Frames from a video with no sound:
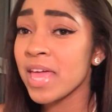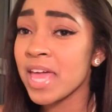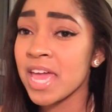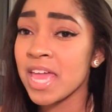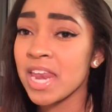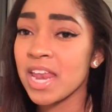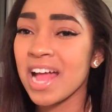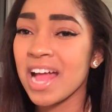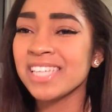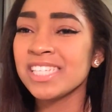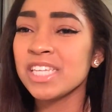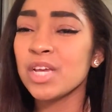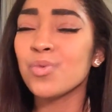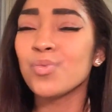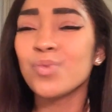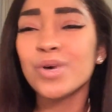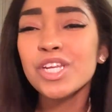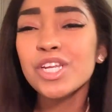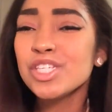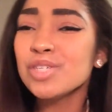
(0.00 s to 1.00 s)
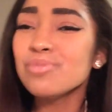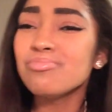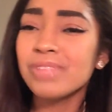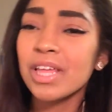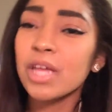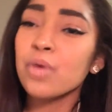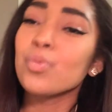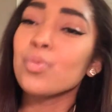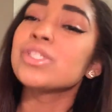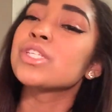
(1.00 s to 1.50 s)
And I said, "What did you
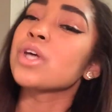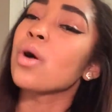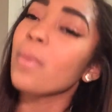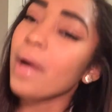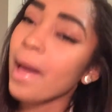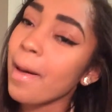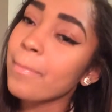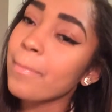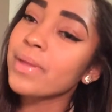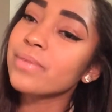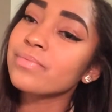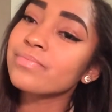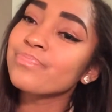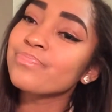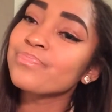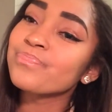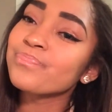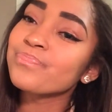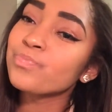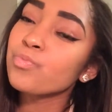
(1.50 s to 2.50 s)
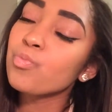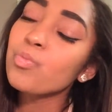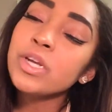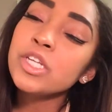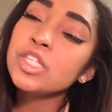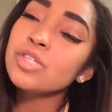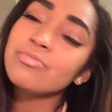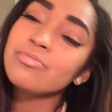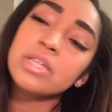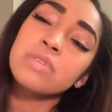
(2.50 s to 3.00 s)
think was going to happen?
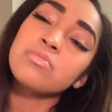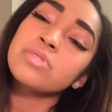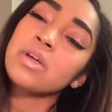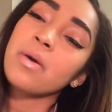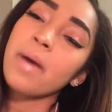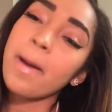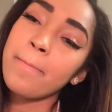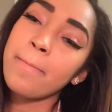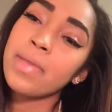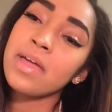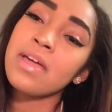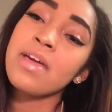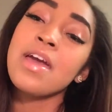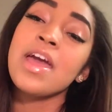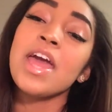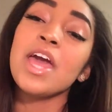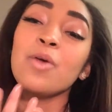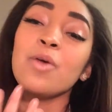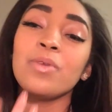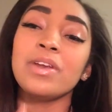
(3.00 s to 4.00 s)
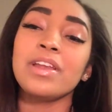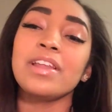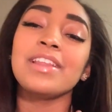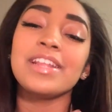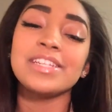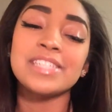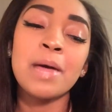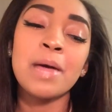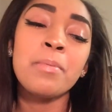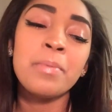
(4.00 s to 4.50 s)
What did you think was going to happen?" And when
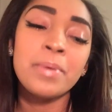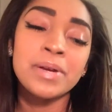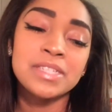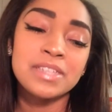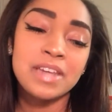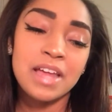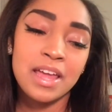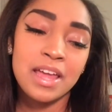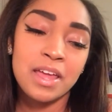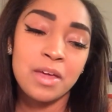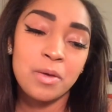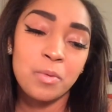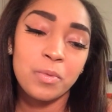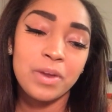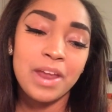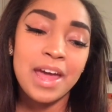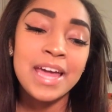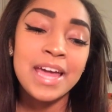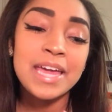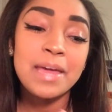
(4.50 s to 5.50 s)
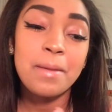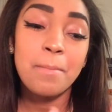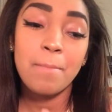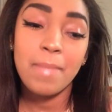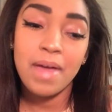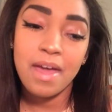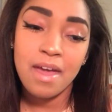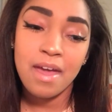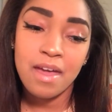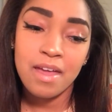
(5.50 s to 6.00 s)
the type of person I am, when I get
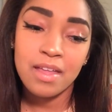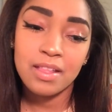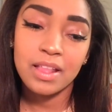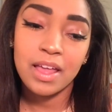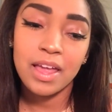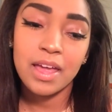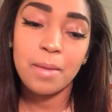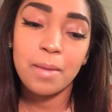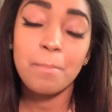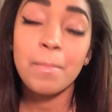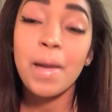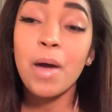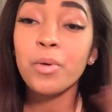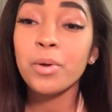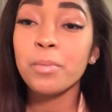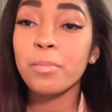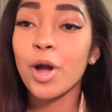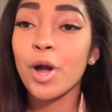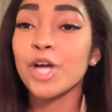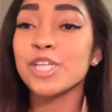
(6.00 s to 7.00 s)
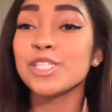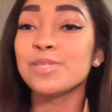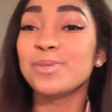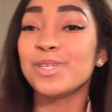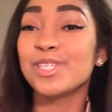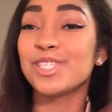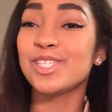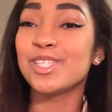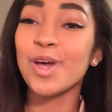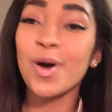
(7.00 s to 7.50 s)
mad, like, my remarks be
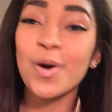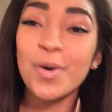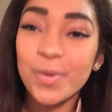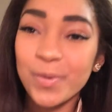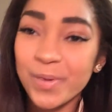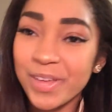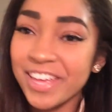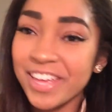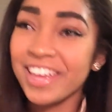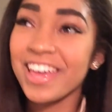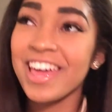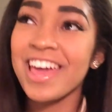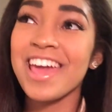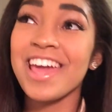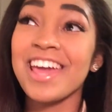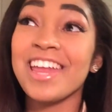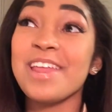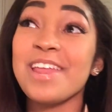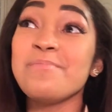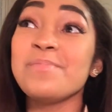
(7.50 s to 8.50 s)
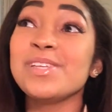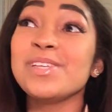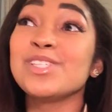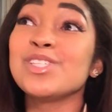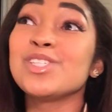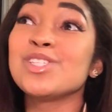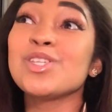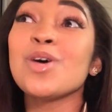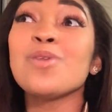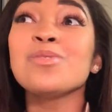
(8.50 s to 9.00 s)
so quick. And they be
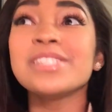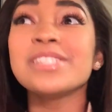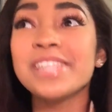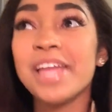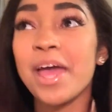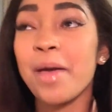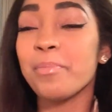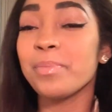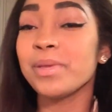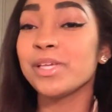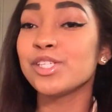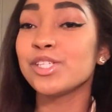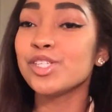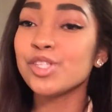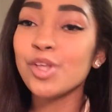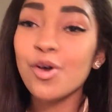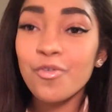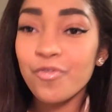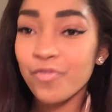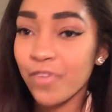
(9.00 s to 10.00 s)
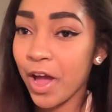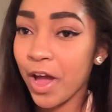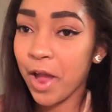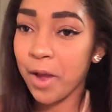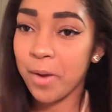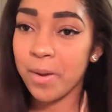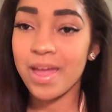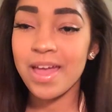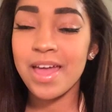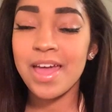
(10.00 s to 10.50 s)
so snappy, so
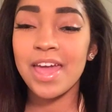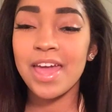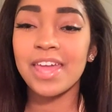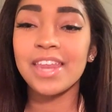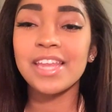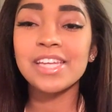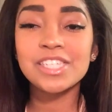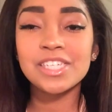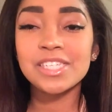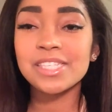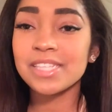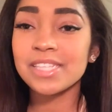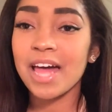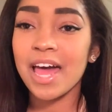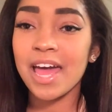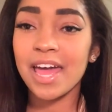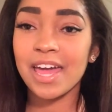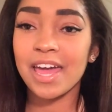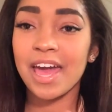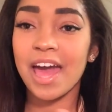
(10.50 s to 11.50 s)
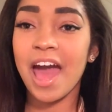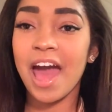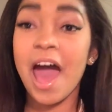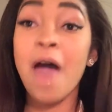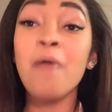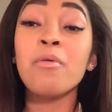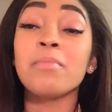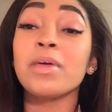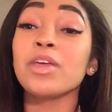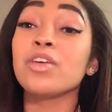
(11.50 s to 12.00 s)
fiery. And it's just like,
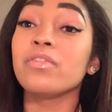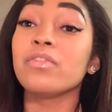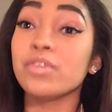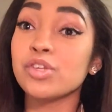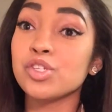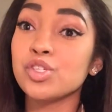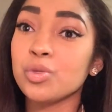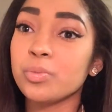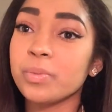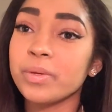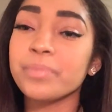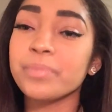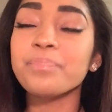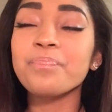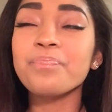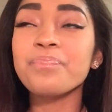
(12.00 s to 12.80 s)
I will make you feel stupid.